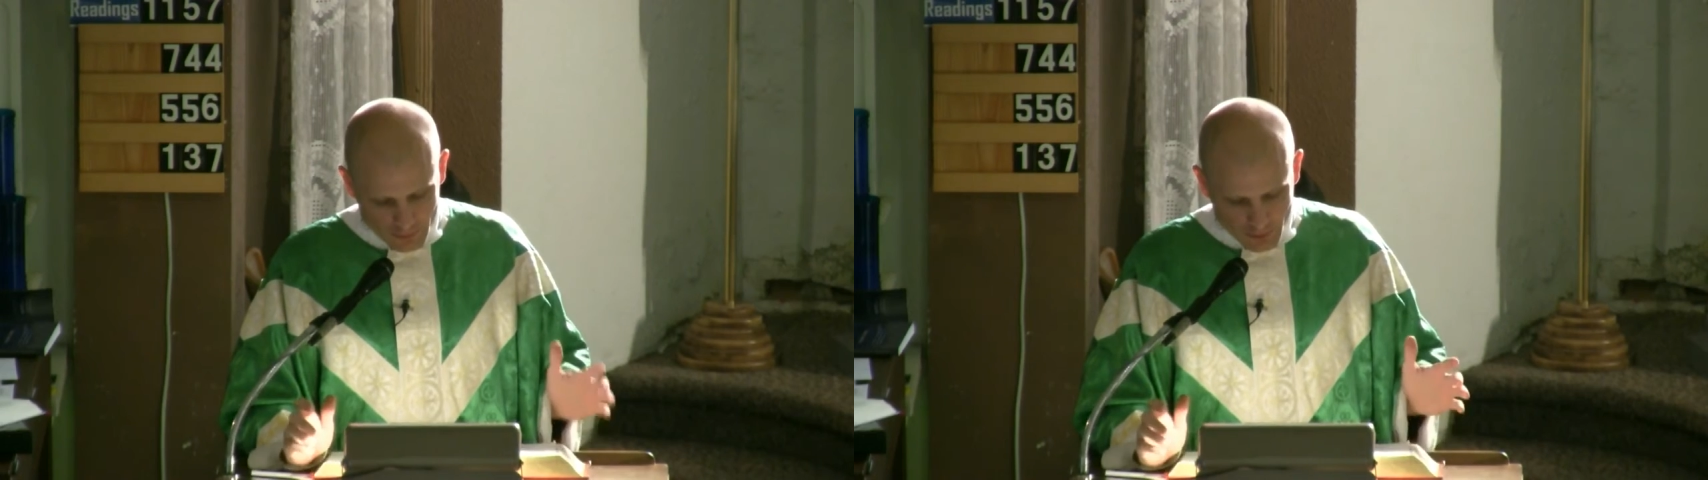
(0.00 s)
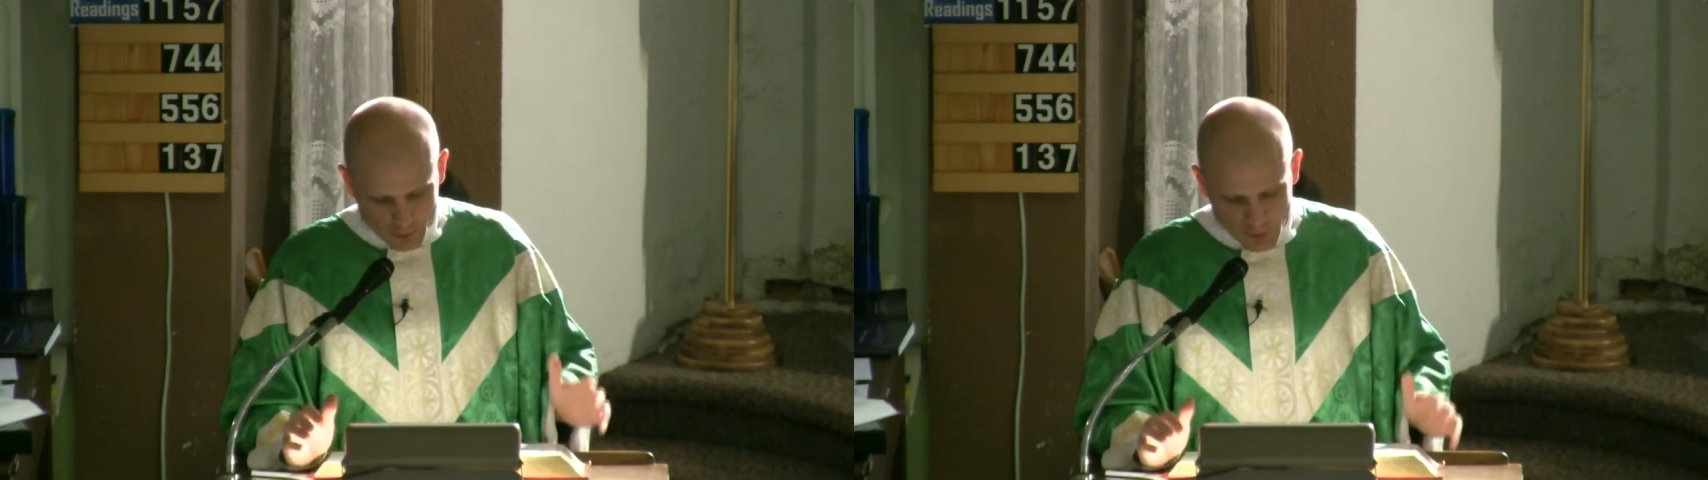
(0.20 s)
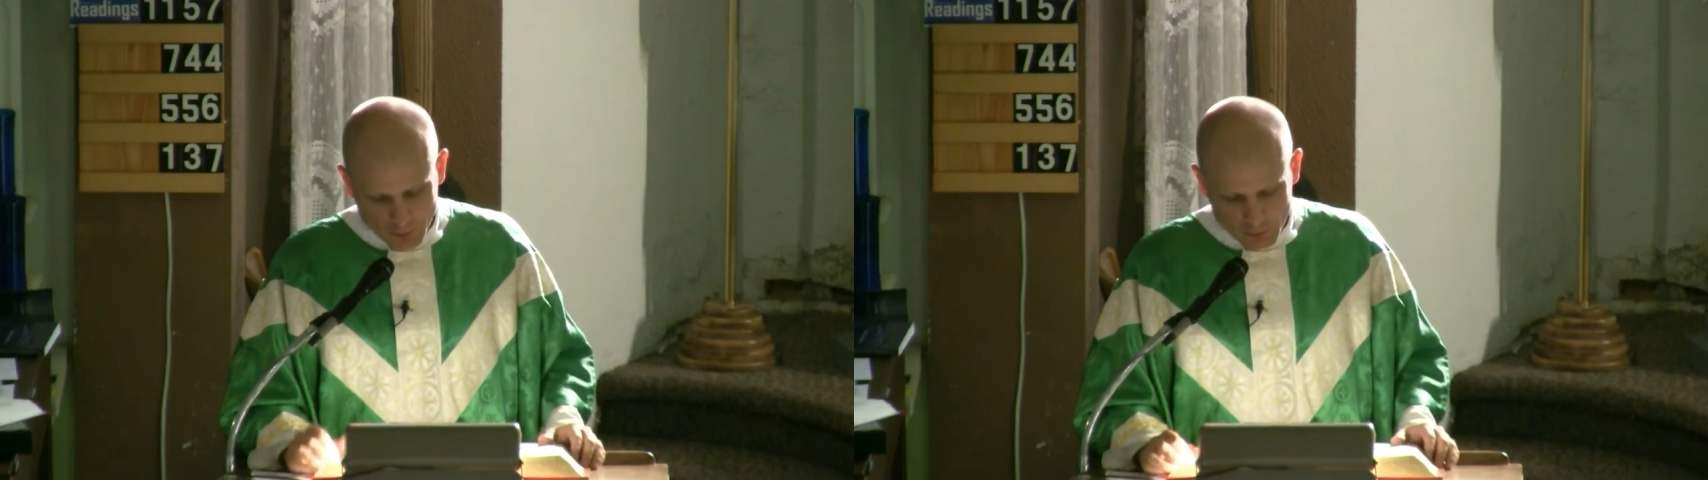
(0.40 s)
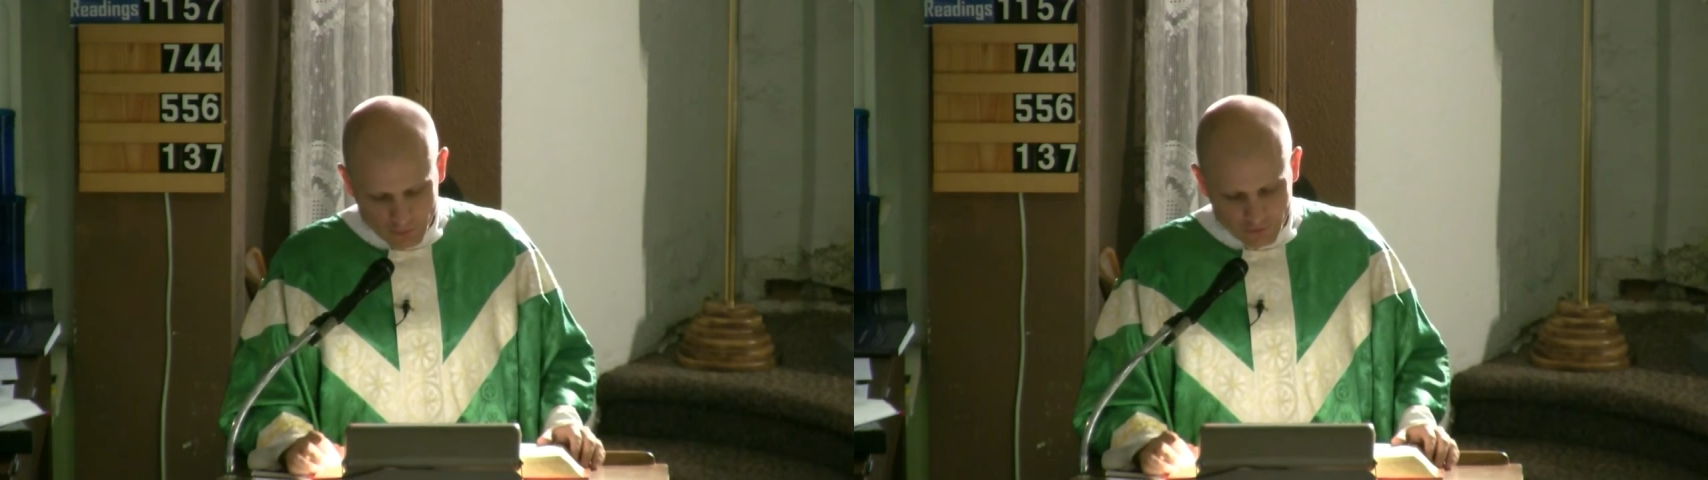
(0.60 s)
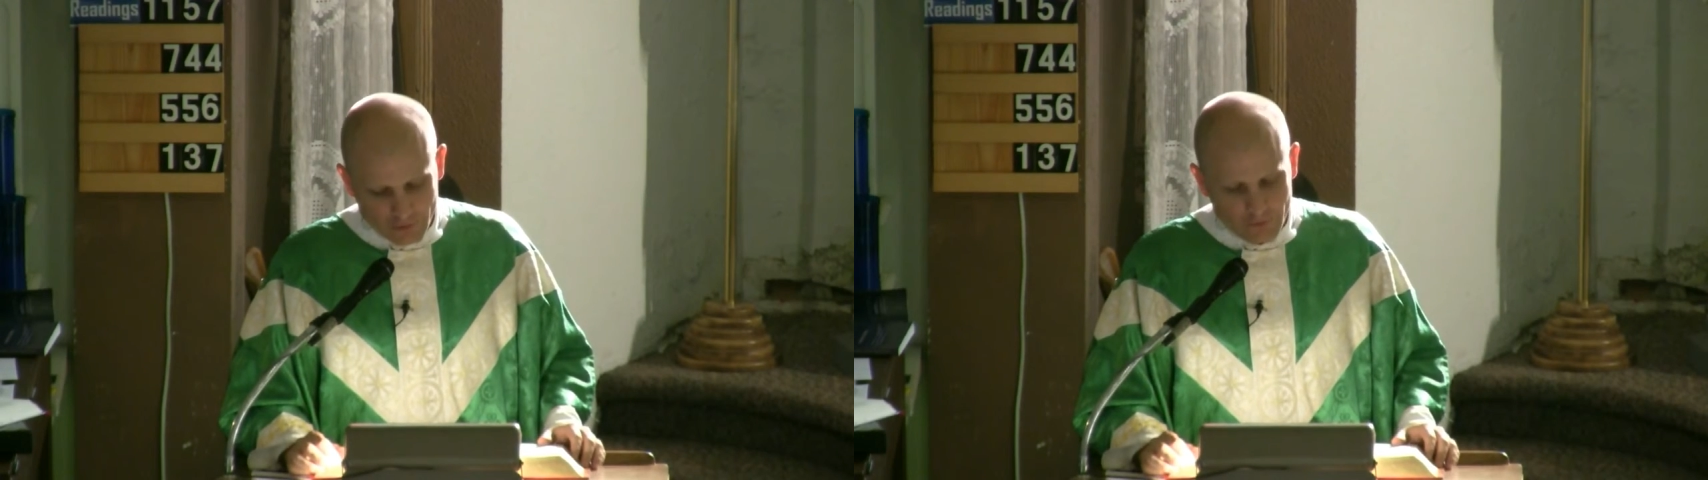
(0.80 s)
young people are
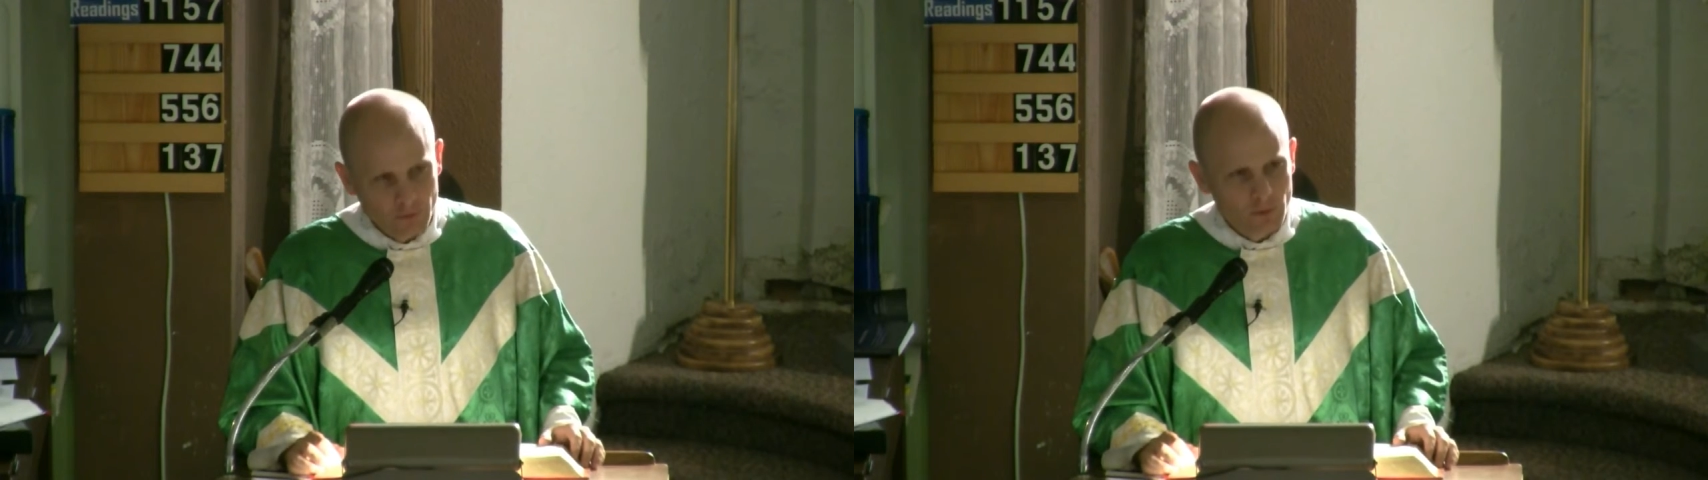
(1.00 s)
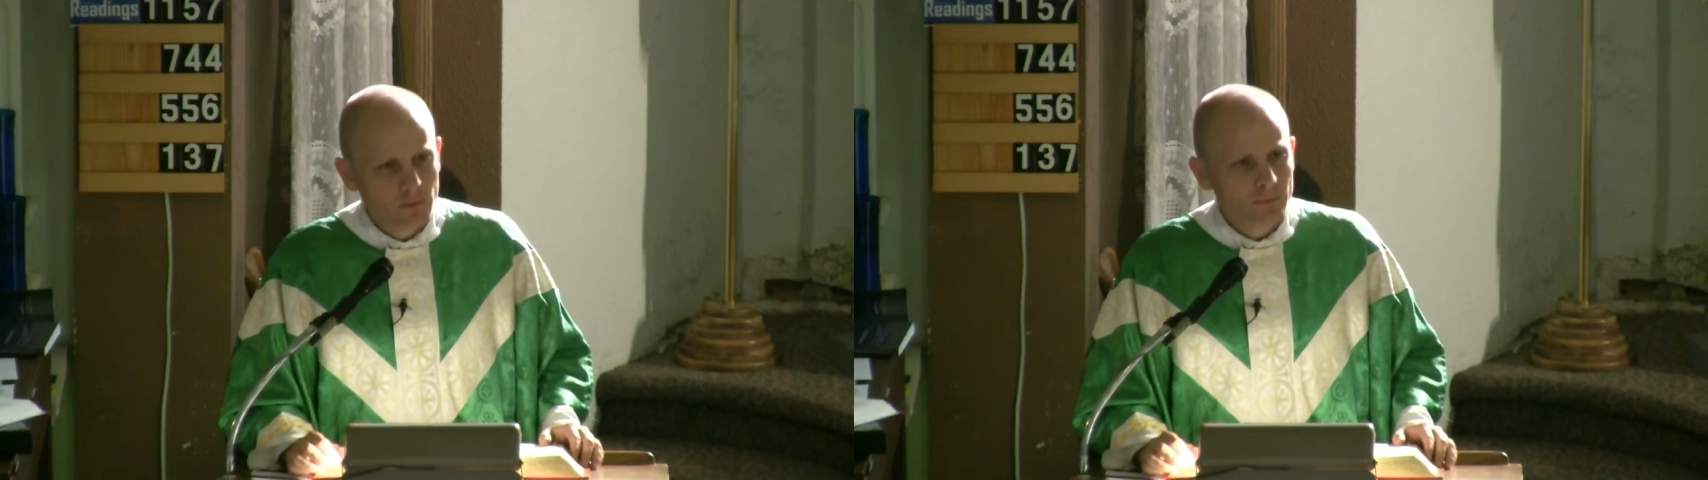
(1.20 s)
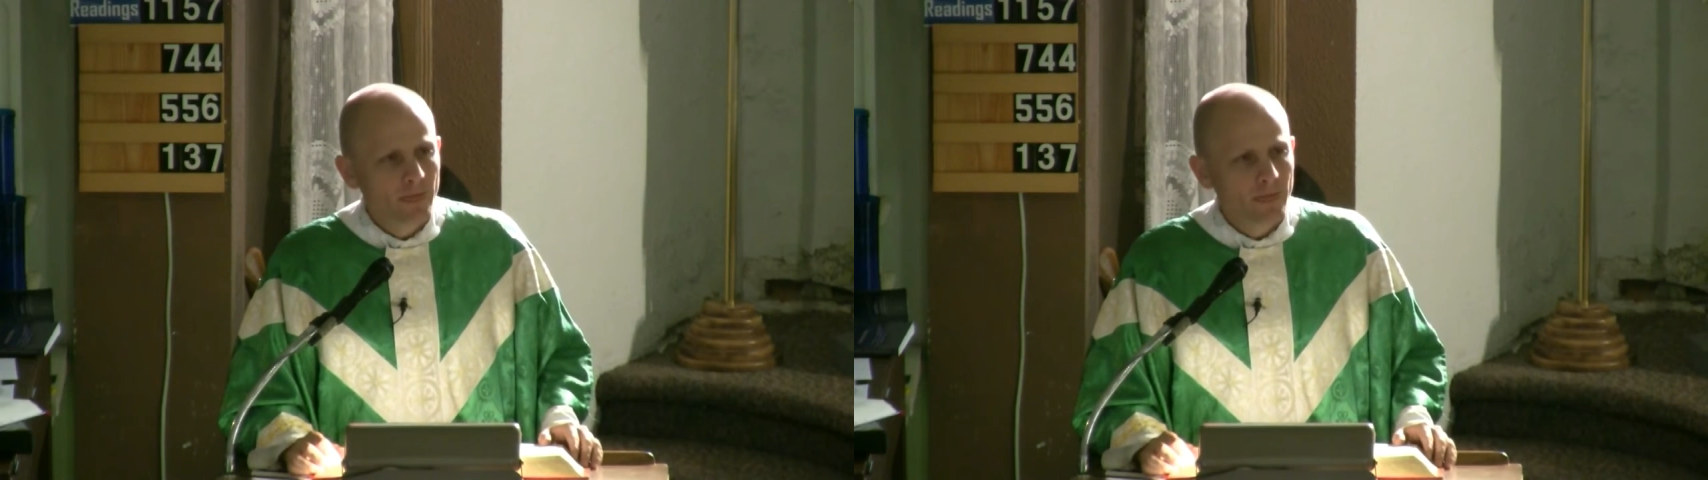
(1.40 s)
listening to.